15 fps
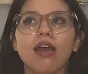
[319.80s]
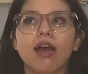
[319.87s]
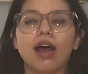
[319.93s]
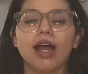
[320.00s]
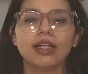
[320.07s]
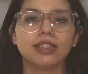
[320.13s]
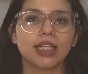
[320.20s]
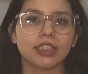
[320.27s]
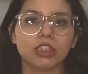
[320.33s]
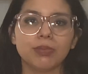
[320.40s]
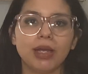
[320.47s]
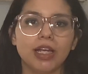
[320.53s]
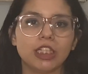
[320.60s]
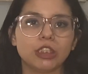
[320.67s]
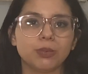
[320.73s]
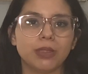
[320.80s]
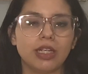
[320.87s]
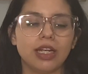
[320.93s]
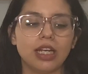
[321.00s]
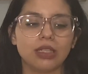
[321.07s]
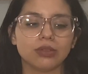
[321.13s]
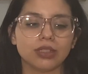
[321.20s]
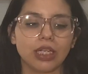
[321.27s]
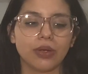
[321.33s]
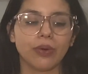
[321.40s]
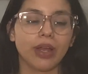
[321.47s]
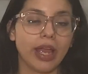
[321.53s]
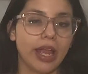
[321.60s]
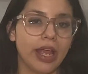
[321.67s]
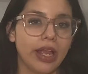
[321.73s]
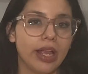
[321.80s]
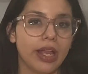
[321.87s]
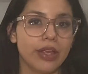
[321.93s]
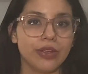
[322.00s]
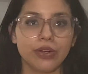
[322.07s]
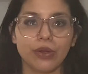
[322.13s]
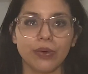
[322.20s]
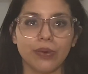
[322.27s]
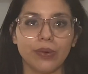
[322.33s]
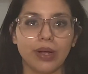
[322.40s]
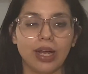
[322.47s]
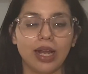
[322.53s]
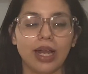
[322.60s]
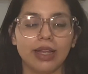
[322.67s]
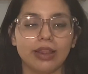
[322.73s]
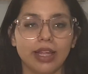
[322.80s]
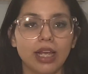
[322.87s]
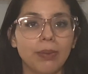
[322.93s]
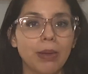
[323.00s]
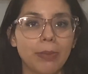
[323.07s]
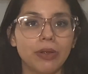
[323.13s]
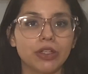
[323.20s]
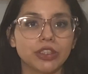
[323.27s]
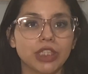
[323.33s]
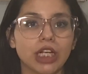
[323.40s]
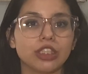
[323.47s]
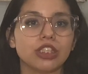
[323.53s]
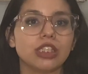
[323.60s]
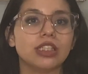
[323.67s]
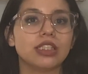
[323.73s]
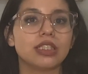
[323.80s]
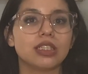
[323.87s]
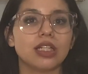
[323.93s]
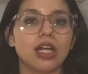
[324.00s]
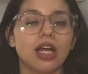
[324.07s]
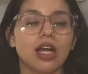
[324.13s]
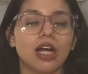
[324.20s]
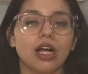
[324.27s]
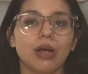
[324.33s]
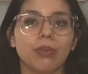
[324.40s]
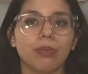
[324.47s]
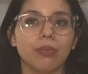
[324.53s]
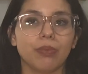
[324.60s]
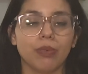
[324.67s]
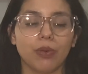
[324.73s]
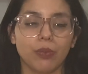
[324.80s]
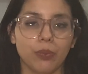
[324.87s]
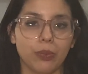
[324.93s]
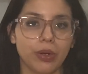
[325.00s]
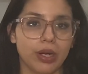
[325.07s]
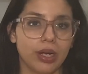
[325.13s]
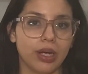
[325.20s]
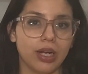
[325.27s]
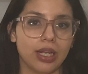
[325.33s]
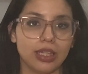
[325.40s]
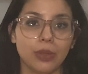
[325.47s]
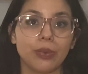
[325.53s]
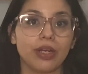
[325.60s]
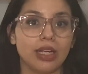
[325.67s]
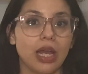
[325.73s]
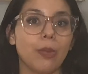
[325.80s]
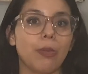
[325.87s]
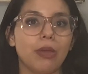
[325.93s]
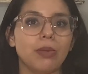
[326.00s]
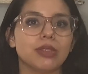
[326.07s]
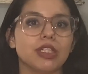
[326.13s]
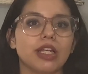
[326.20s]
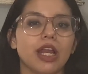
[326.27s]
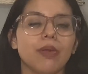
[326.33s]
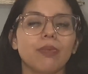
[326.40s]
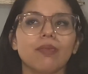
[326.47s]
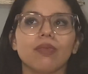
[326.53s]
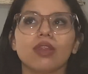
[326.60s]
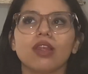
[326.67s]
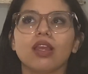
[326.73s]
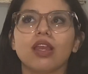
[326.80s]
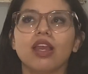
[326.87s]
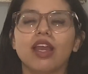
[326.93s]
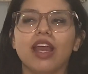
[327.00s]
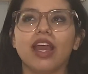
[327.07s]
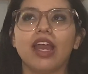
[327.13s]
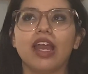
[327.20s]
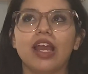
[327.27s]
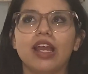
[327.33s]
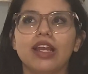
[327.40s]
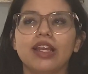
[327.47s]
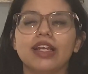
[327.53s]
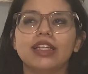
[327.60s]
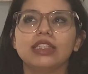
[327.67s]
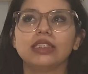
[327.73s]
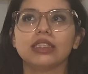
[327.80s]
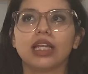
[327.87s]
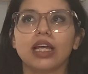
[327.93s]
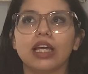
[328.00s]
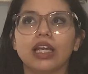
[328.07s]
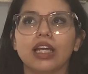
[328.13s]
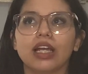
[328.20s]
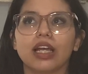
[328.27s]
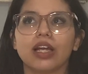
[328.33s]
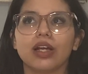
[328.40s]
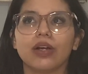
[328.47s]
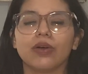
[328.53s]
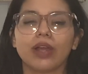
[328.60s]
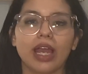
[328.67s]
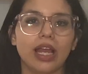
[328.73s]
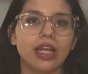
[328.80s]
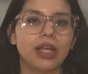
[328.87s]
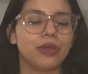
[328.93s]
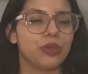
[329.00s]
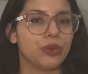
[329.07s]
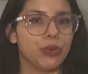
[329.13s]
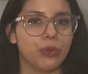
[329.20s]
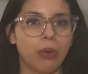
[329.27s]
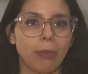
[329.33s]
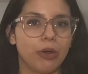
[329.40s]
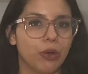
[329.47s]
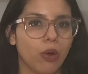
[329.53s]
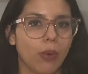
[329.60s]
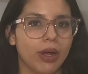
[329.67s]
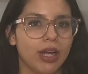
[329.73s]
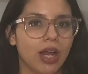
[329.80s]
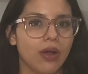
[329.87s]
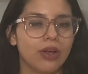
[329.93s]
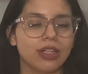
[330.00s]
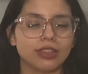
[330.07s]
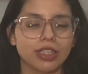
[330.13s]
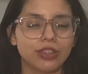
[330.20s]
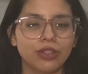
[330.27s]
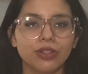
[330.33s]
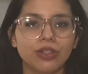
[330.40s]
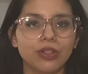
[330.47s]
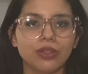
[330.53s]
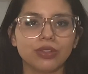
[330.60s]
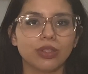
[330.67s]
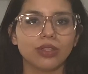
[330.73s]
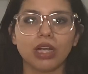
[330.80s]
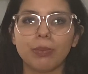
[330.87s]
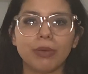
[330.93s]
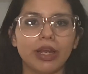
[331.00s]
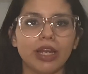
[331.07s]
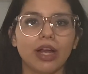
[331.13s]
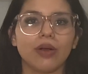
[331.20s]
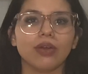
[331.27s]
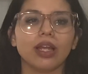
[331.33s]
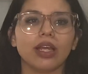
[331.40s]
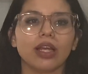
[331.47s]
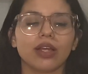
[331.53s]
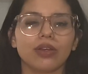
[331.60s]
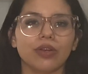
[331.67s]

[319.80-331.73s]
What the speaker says: I texted my husband and I was like, okay, I think I'm having contractions. I think we're gonna have a baby today. And he's like, okay, do you want me to go right now? And I was like, no, don't come right now. Like,